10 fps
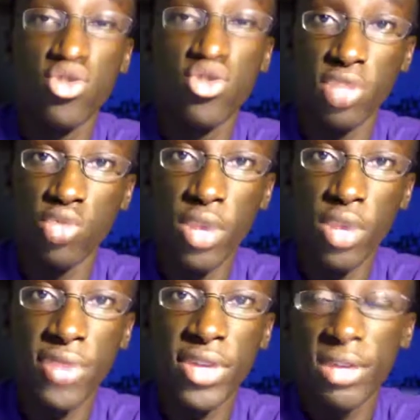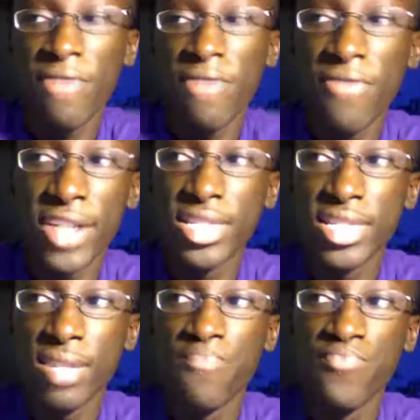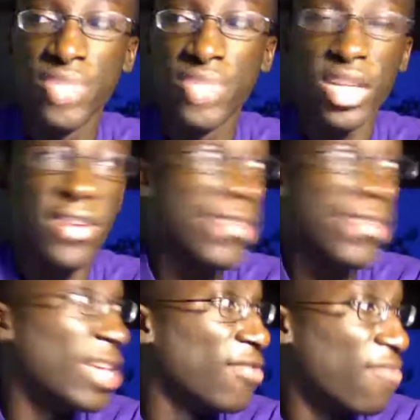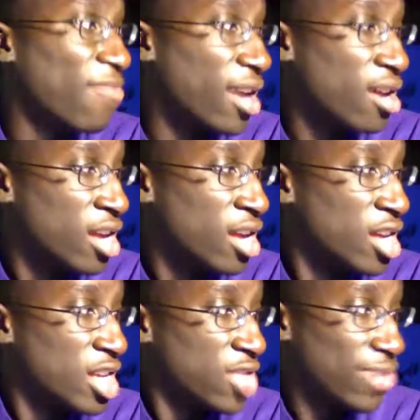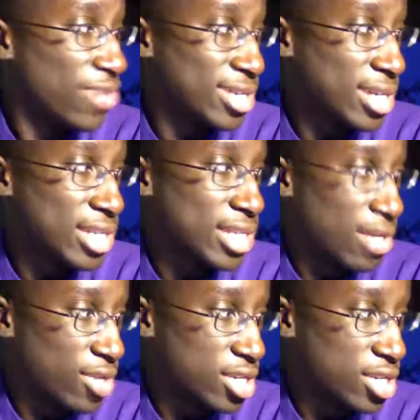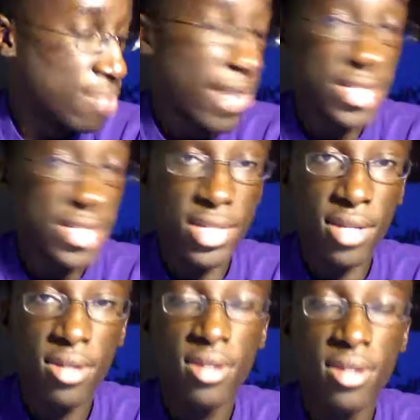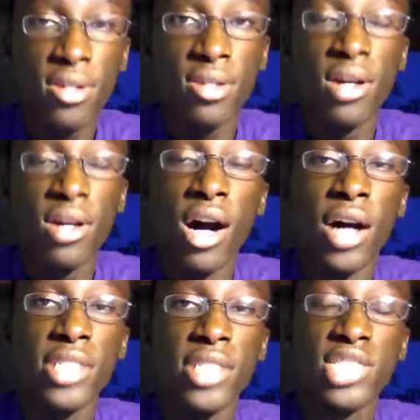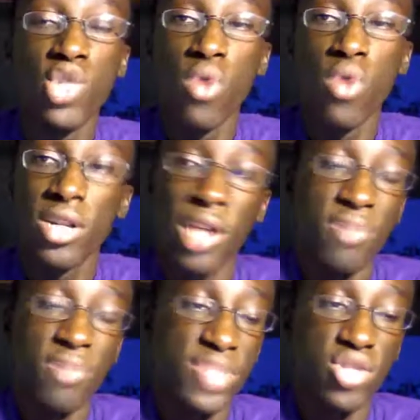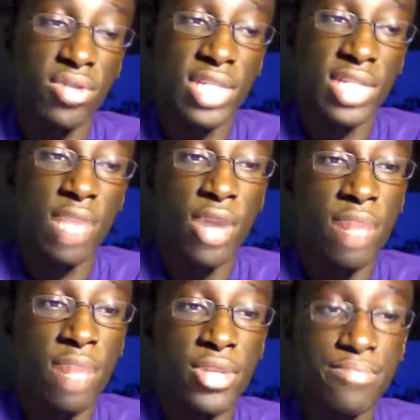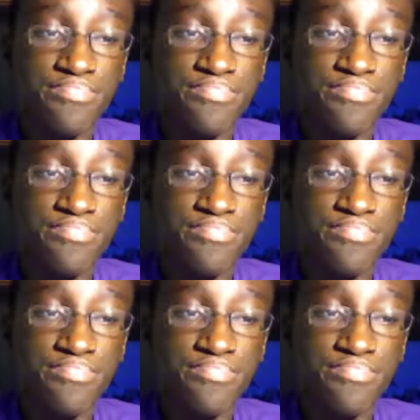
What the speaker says: this with. And even if even if my 360, which is busted, still worked, I wouldn't be doing this anyway. I mean,